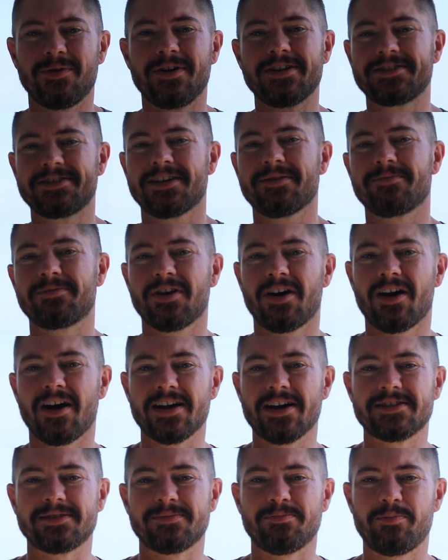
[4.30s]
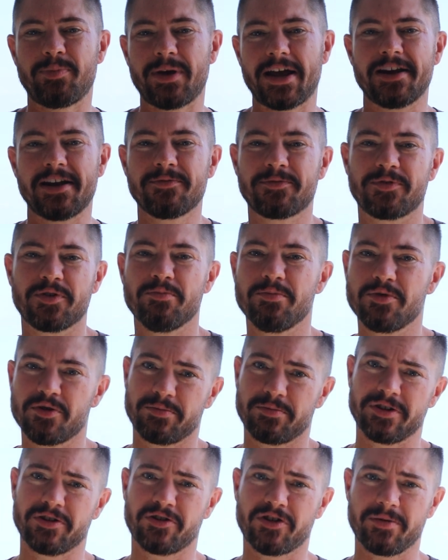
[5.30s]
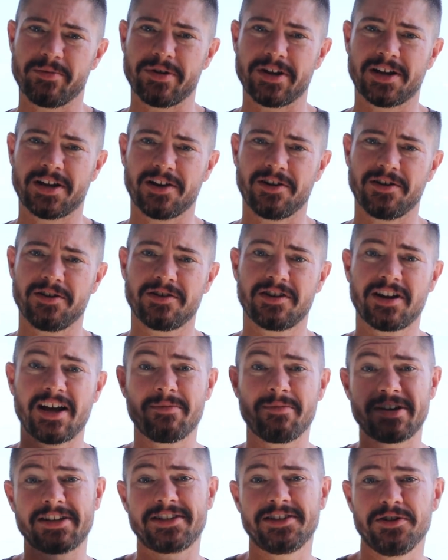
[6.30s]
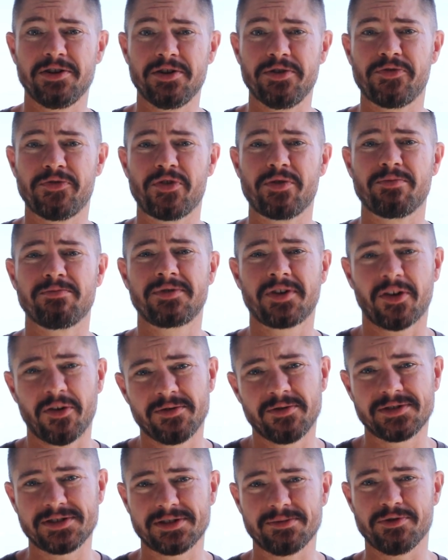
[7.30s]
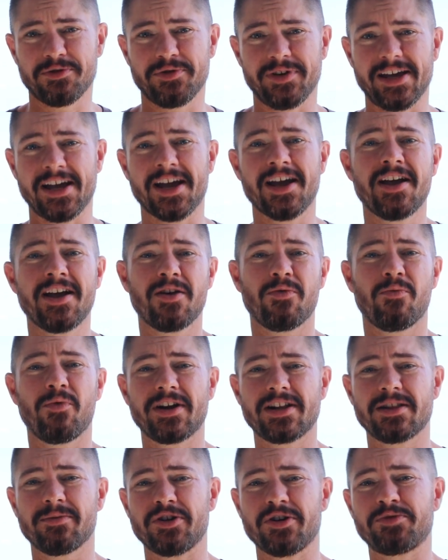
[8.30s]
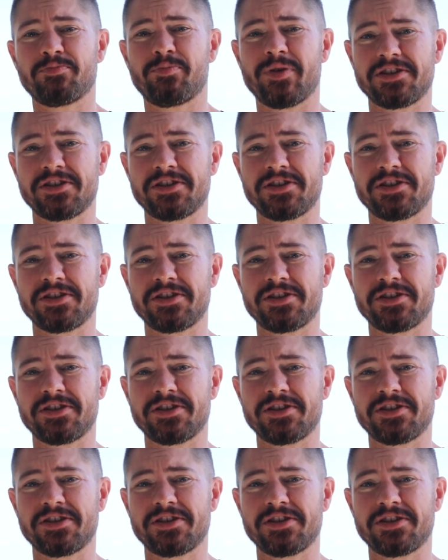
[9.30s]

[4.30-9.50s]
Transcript: What's up guys, Ben from Milkman Grooming Co. coming to you from Koh Samui, one of the most